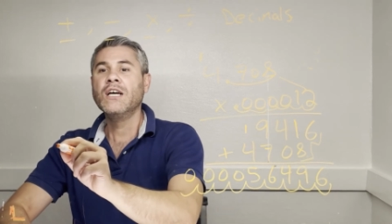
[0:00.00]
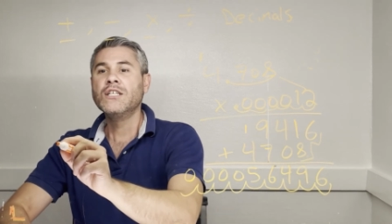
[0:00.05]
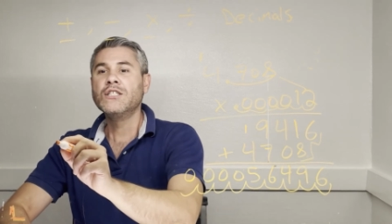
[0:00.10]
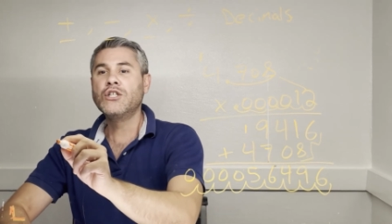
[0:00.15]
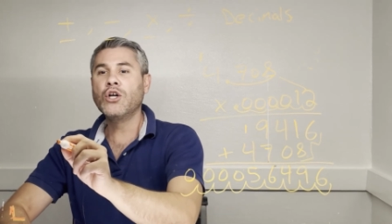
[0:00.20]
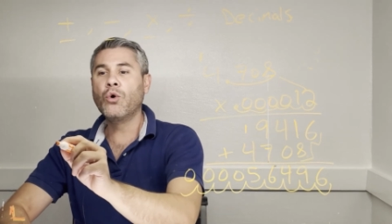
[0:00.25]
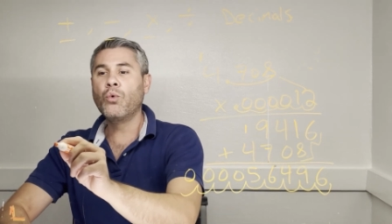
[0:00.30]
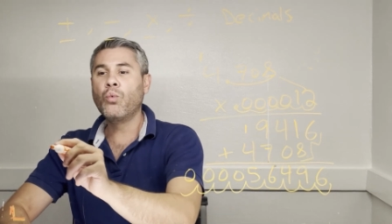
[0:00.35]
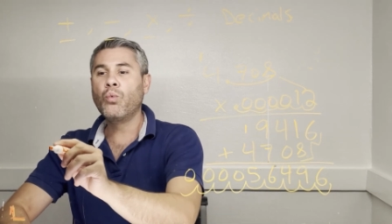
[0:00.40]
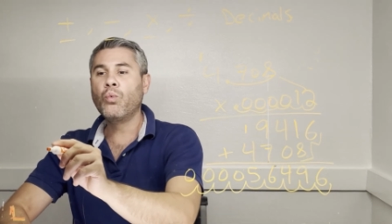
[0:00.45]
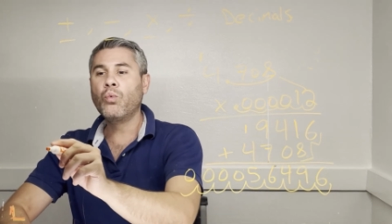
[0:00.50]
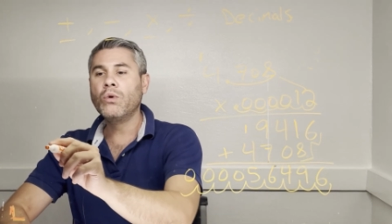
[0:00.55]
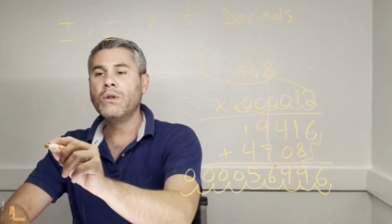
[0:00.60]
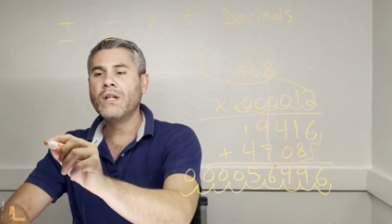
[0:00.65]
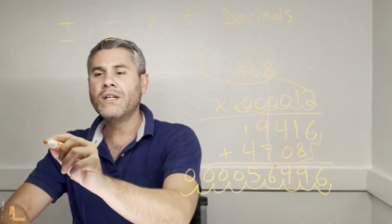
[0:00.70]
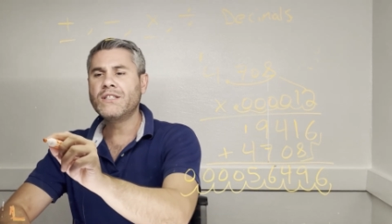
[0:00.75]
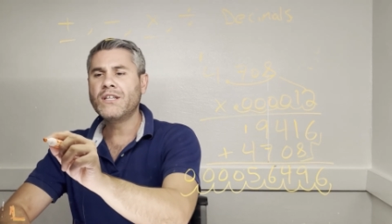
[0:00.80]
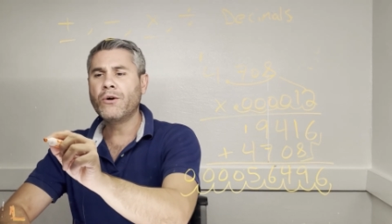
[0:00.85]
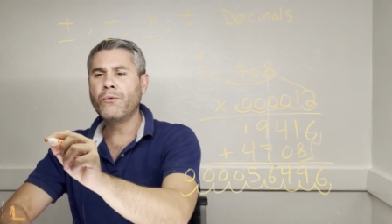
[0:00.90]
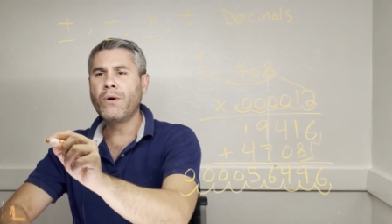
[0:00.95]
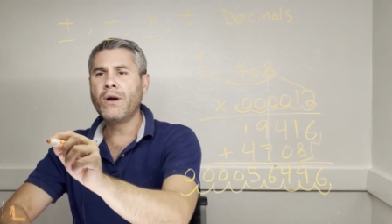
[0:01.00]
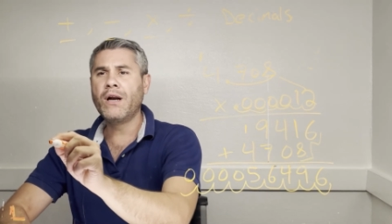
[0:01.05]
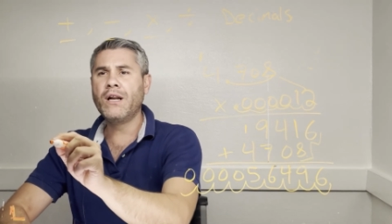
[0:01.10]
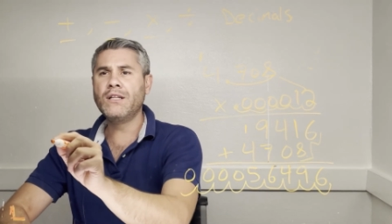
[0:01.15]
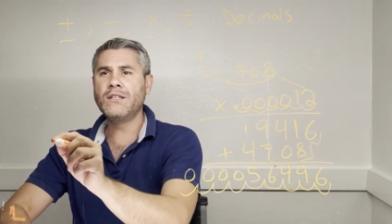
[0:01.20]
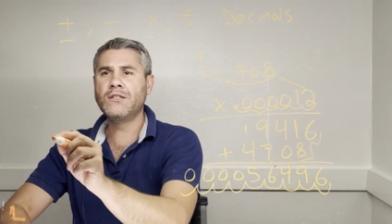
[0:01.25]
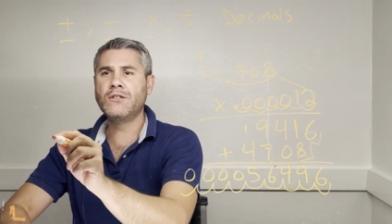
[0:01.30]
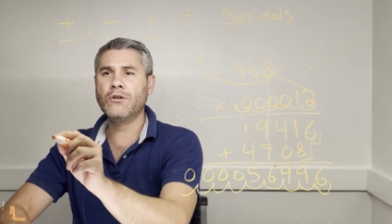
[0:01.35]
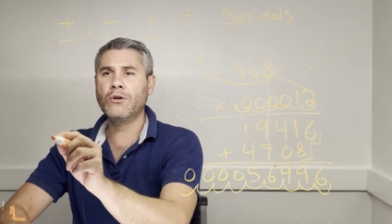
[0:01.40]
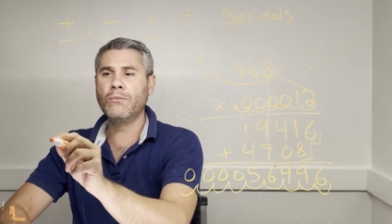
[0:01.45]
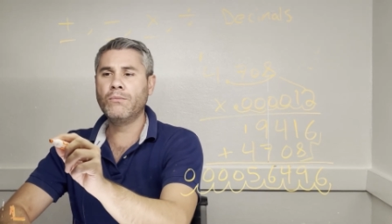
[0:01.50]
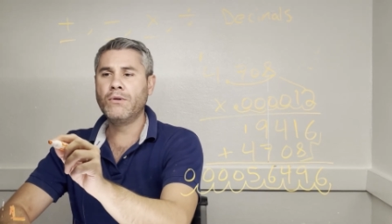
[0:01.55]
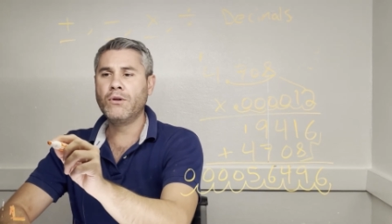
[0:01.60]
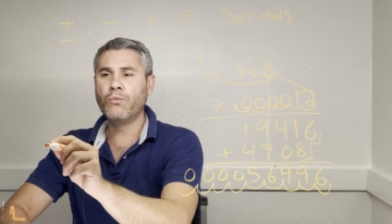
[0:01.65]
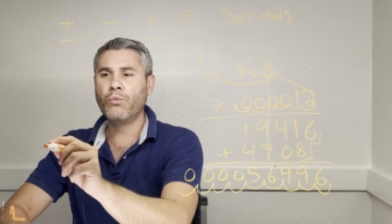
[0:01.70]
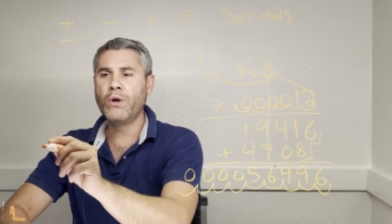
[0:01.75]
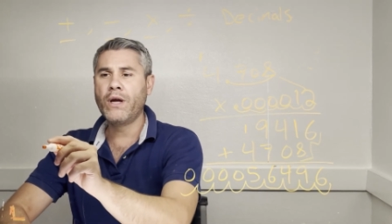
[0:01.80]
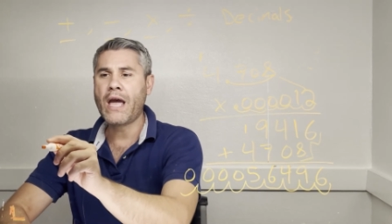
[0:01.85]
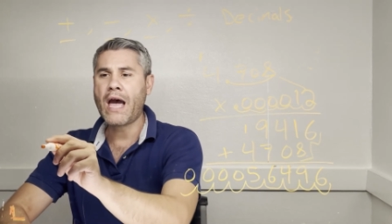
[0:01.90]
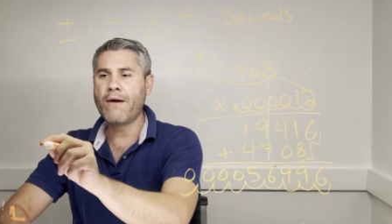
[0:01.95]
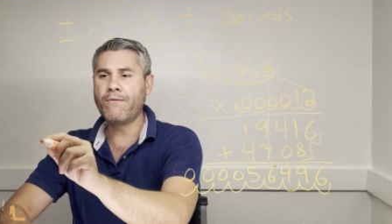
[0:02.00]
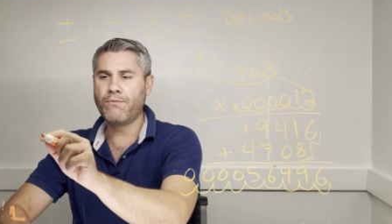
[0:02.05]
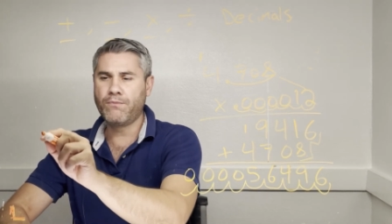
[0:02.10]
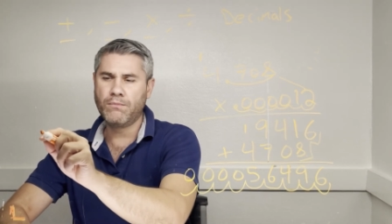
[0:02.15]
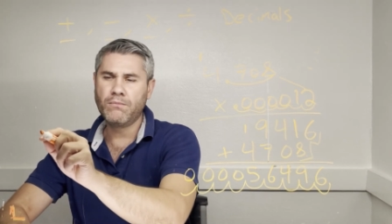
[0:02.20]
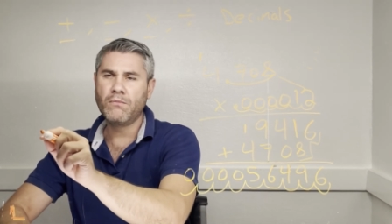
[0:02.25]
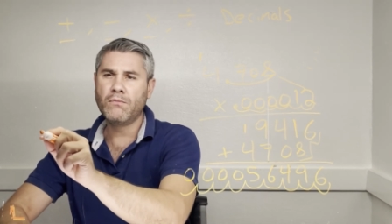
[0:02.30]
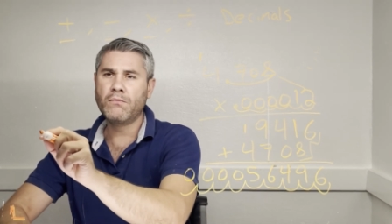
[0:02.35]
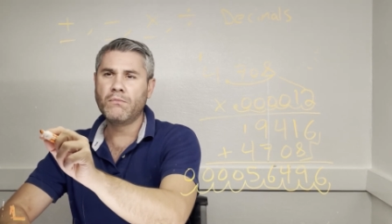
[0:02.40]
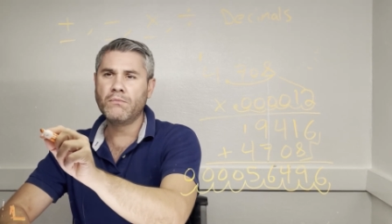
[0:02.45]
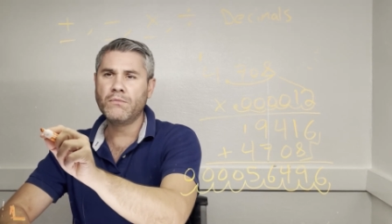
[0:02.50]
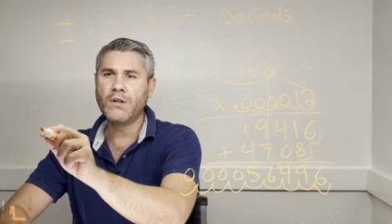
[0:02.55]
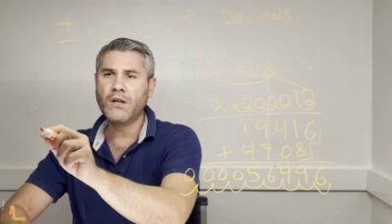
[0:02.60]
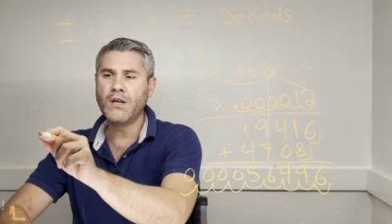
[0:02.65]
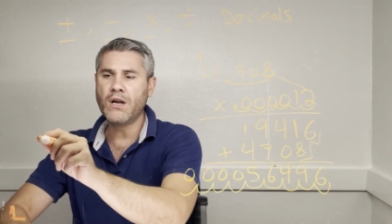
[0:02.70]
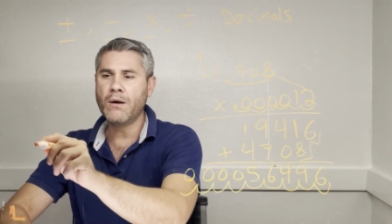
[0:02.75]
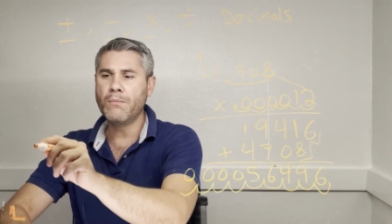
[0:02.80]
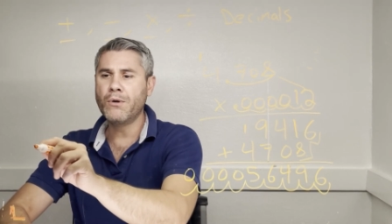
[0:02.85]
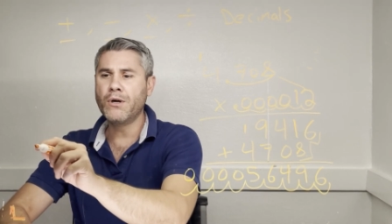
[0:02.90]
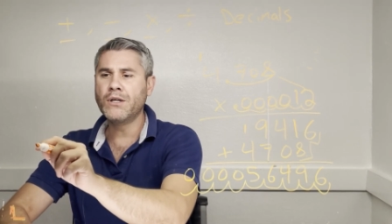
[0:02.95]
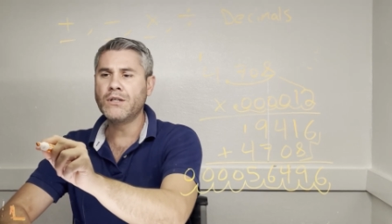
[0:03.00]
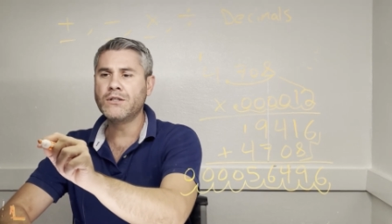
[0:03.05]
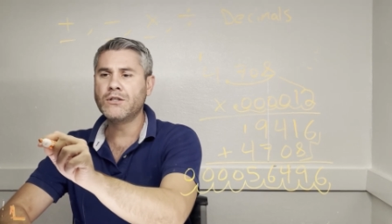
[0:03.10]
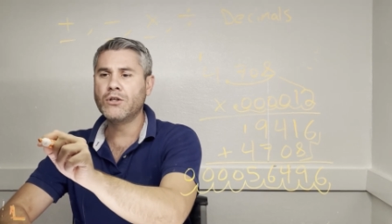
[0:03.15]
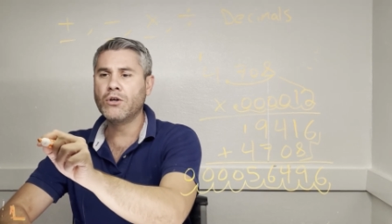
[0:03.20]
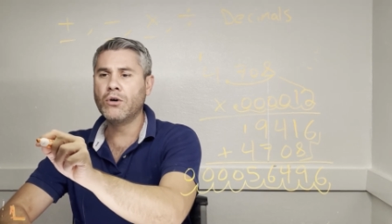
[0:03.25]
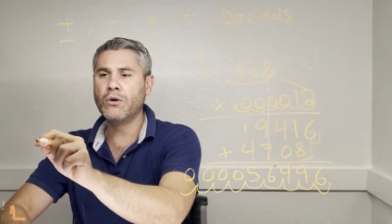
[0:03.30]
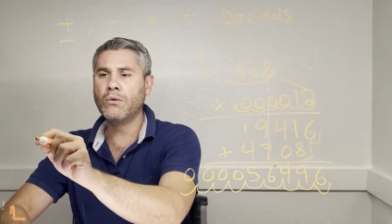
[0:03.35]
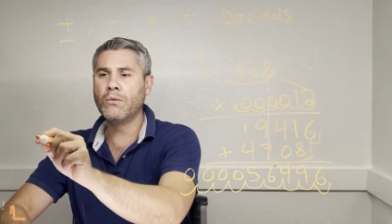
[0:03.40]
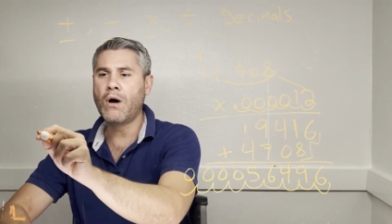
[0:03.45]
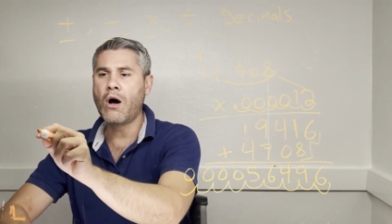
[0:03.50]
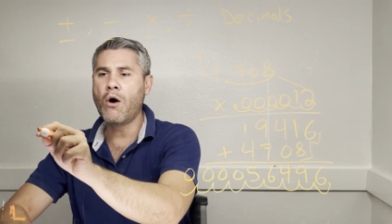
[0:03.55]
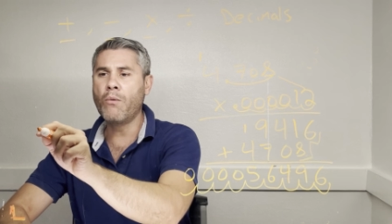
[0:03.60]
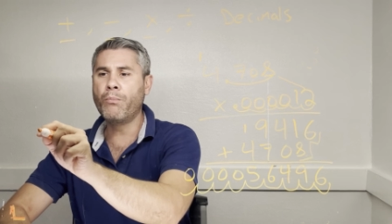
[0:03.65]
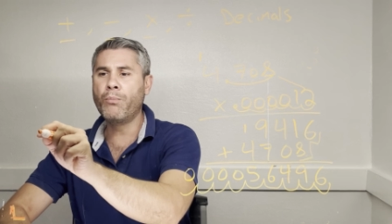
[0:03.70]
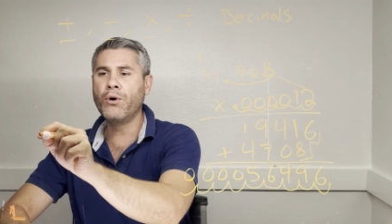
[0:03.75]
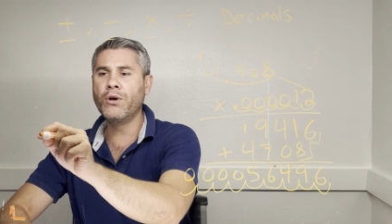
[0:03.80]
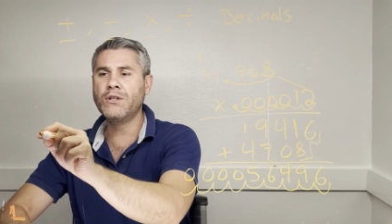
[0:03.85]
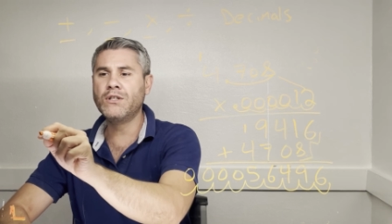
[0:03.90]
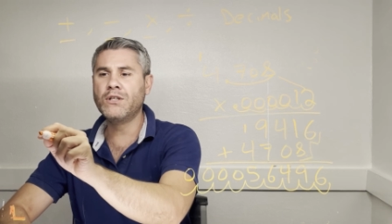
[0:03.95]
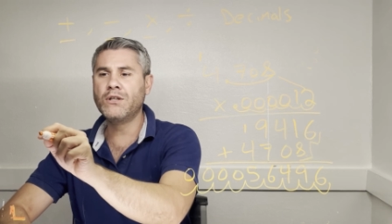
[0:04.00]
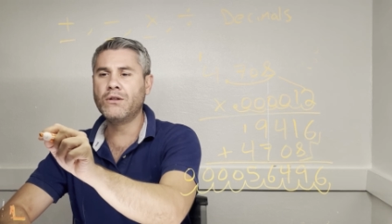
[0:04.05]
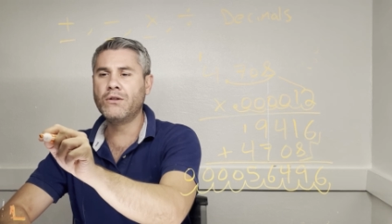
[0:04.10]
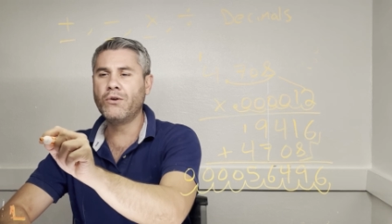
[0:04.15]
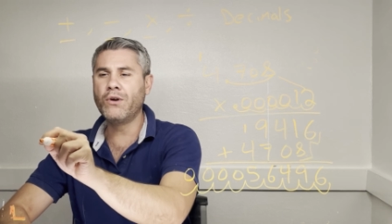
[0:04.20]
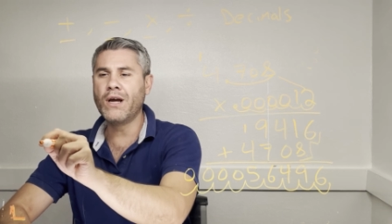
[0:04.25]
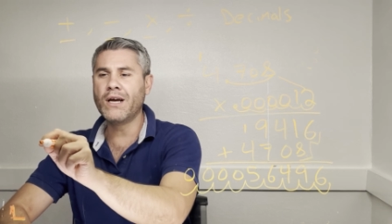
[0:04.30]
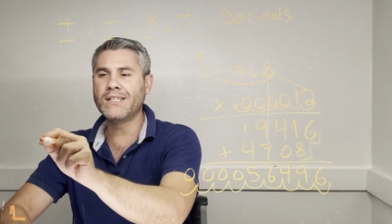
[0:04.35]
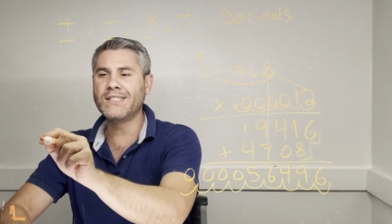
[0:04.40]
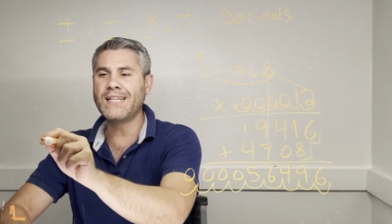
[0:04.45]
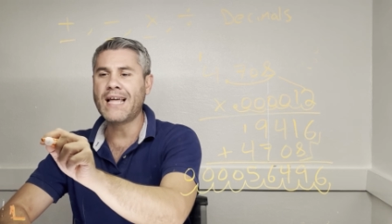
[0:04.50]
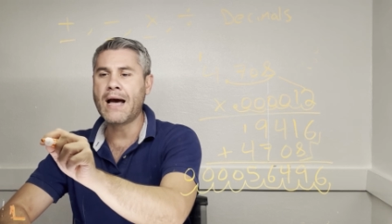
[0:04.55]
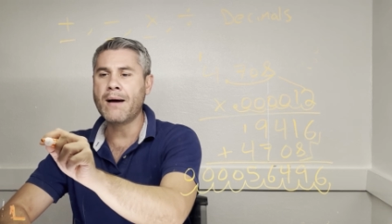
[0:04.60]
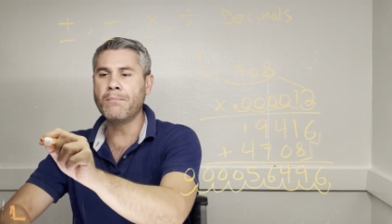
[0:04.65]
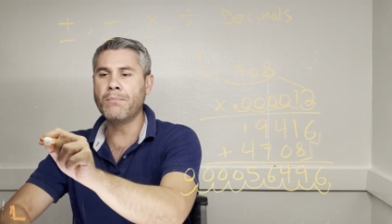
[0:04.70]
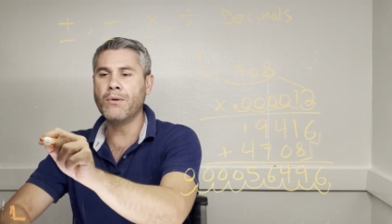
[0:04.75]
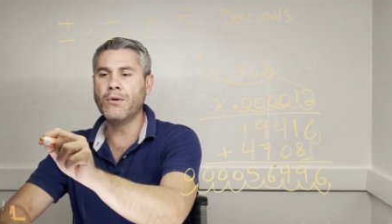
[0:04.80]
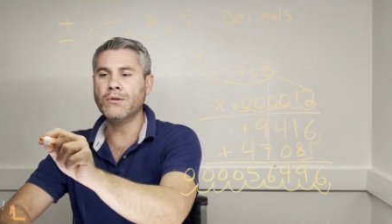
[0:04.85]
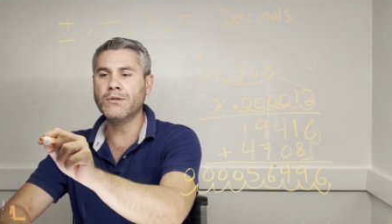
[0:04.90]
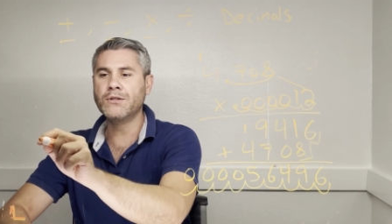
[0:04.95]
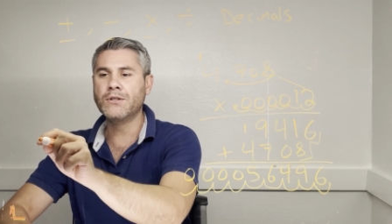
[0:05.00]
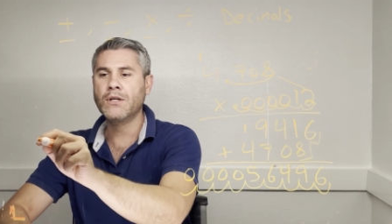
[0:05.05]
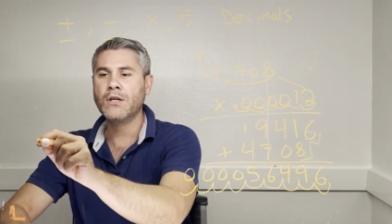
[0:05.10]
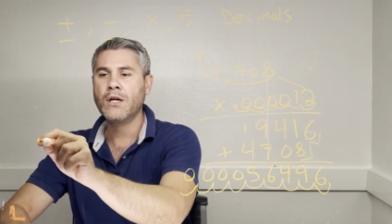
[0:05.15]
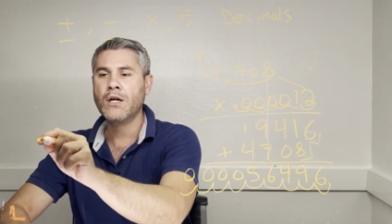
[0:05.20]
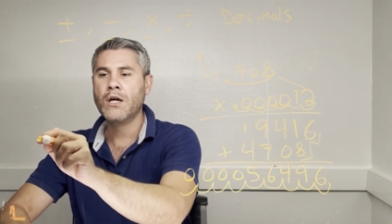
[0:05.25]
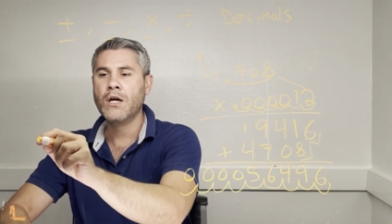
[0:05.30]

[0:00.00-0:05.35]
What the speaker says: So let's already assume that we have the number. So I'll put 3 examples.